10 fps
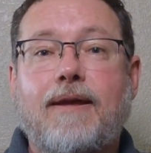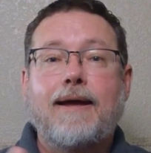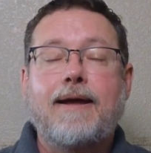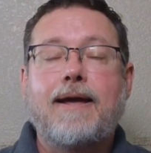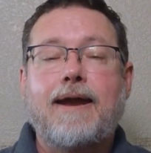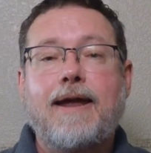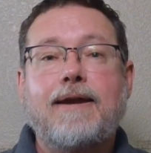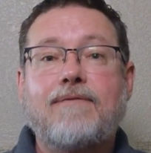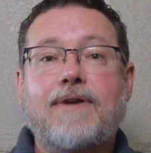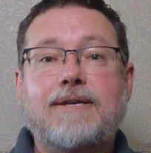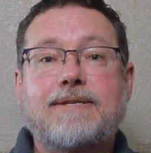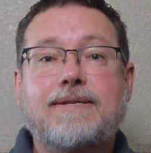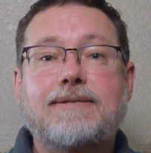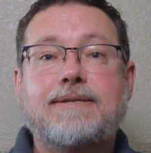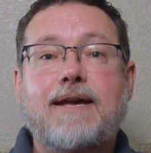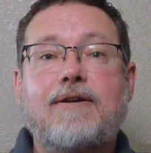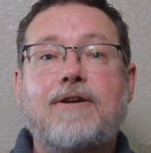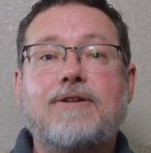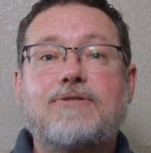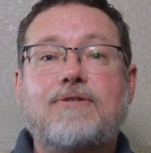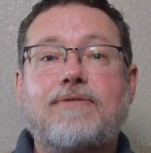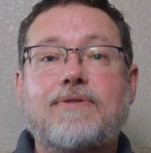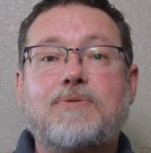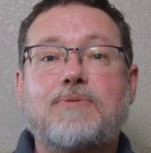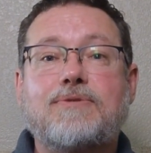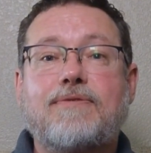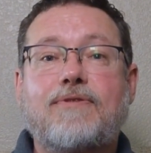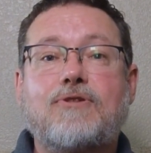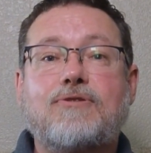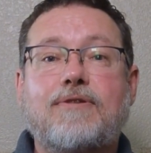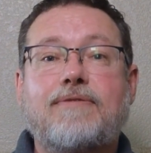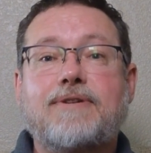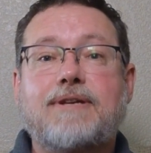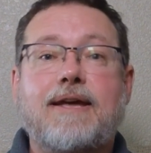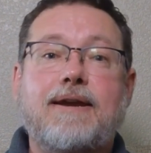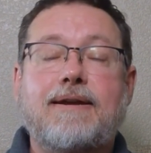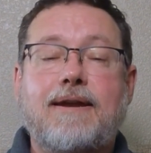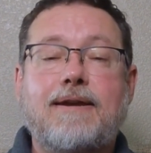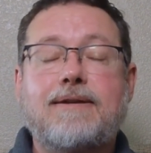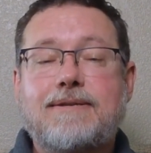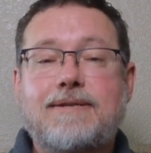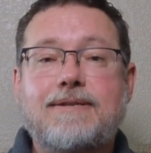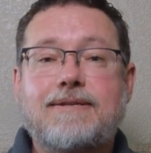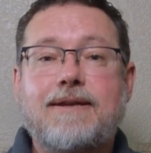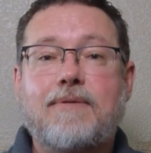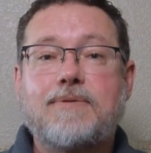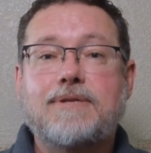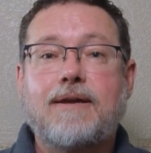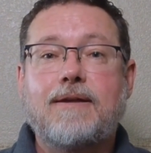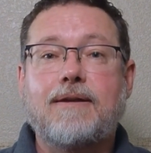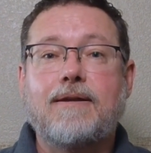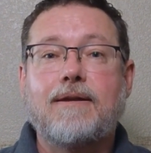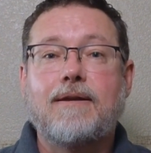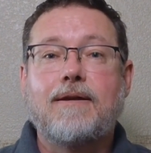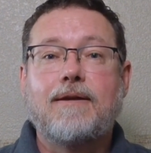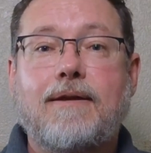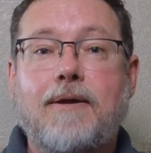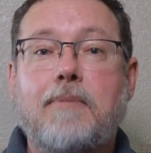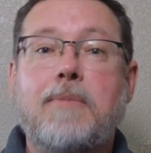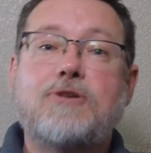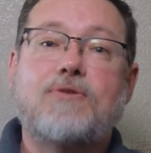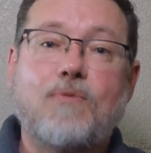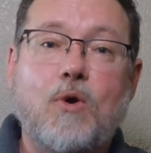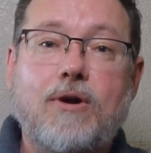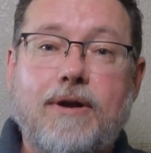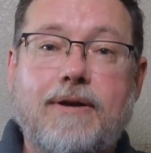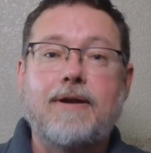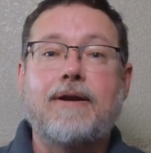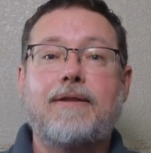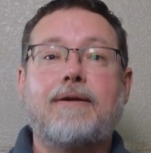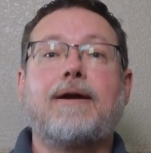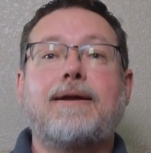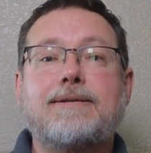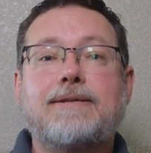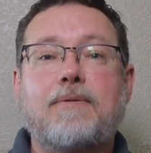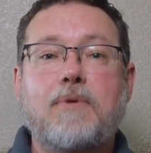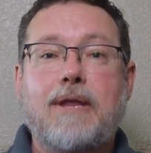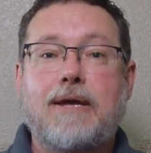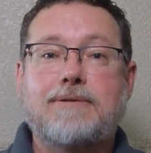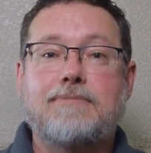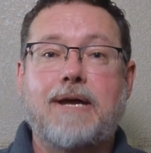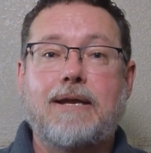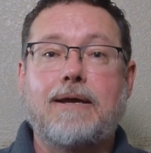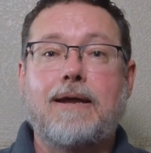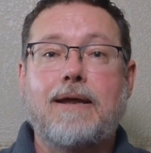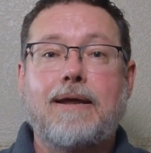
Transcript: I kind of had to confess that Saturday's service was the first service I had attended since I was a kid. "Must have worked," another guy said without smiling.